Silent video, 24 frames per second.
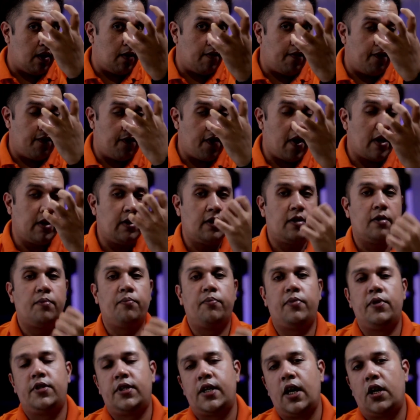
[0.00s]
front
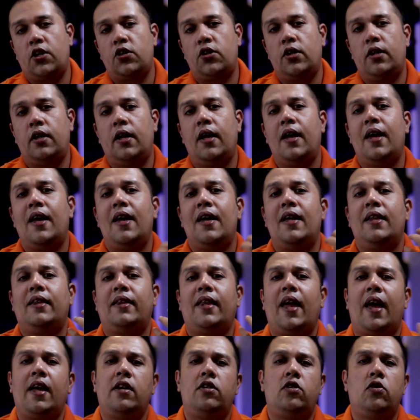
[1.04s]
section
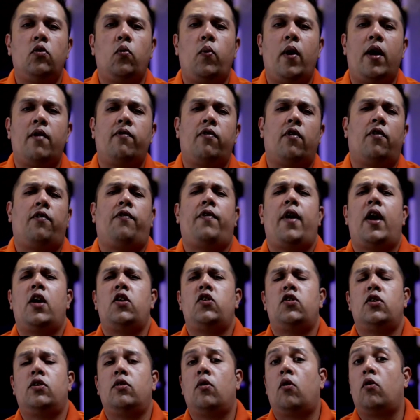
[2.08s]
that you wear for
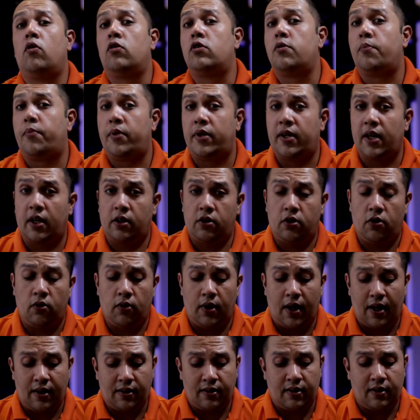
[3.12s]
fashion or to protect you
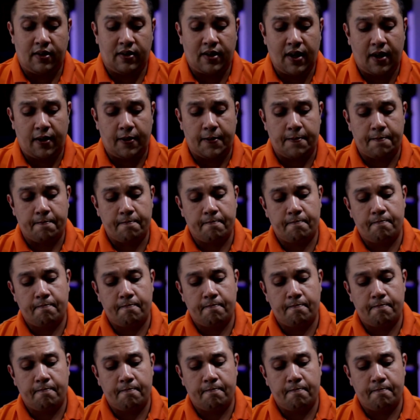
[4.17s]
against the sun.